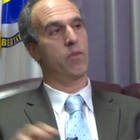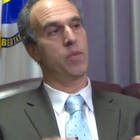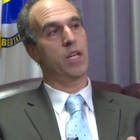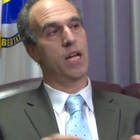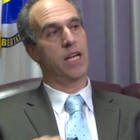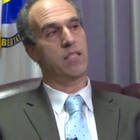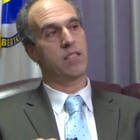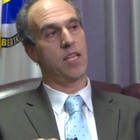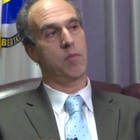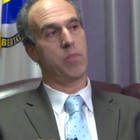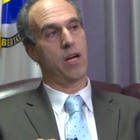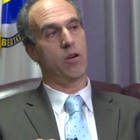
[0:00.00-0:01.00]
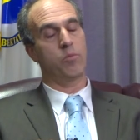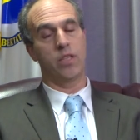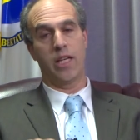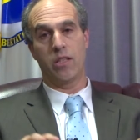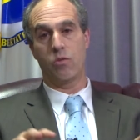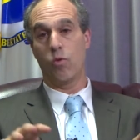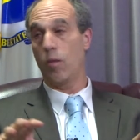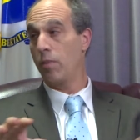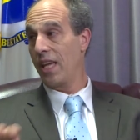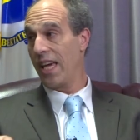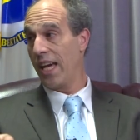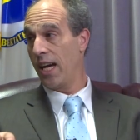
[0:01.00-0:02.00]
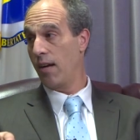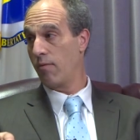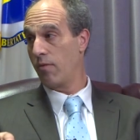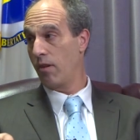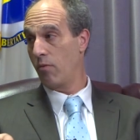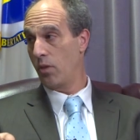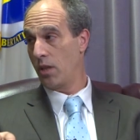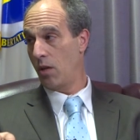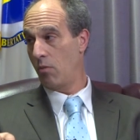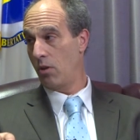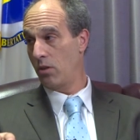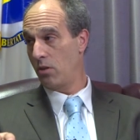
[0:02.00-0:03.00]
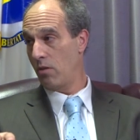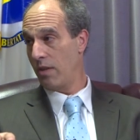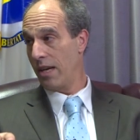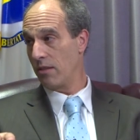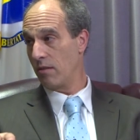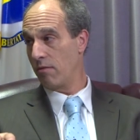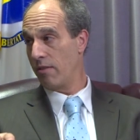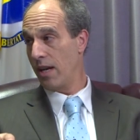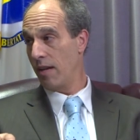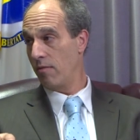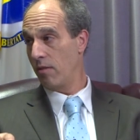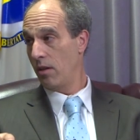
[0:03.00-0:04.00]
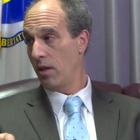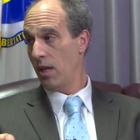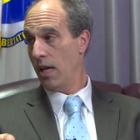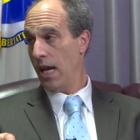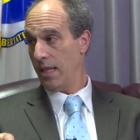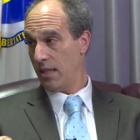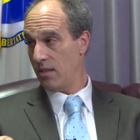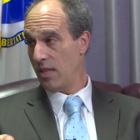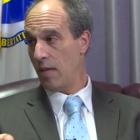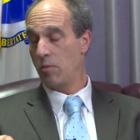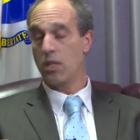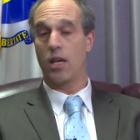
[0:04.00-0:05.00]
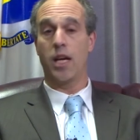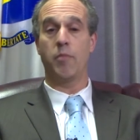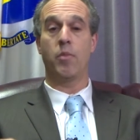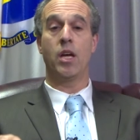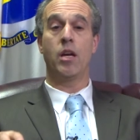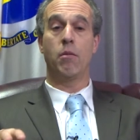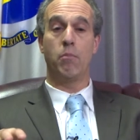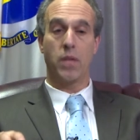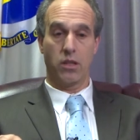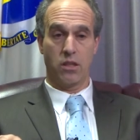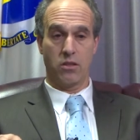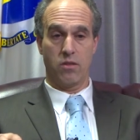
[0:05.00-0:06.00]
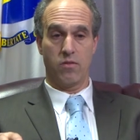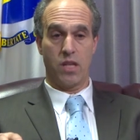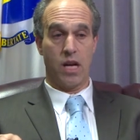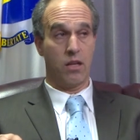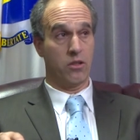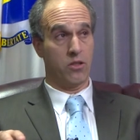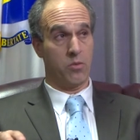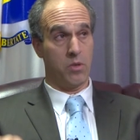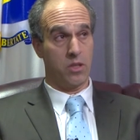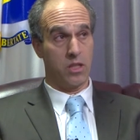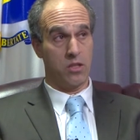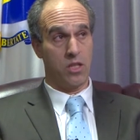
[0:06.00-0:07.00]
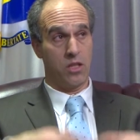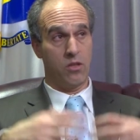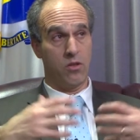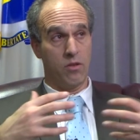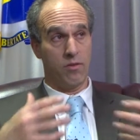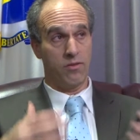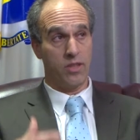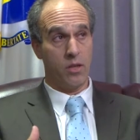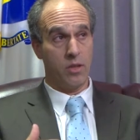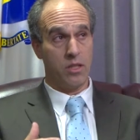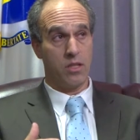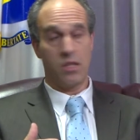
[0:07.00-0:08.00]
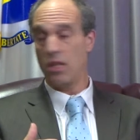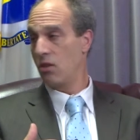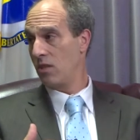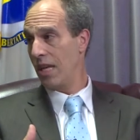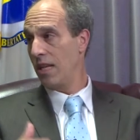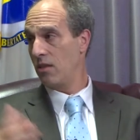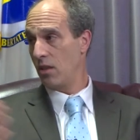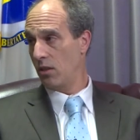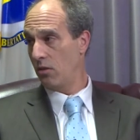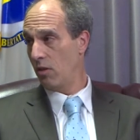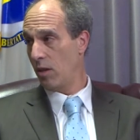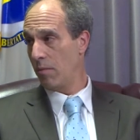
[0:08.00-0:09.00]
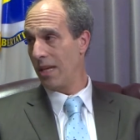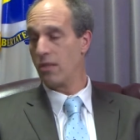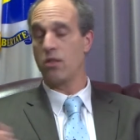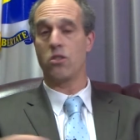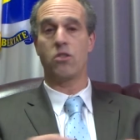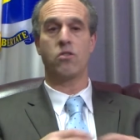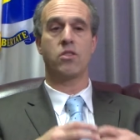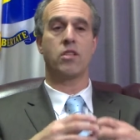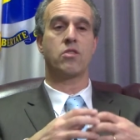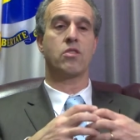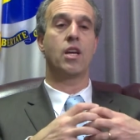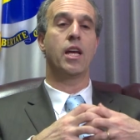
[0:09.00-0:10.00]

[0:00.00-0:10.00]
the 9 state power plants will be half of what they were in 2005. At the same time, millions of dollars will continue to flow into these states, including Massachusetts,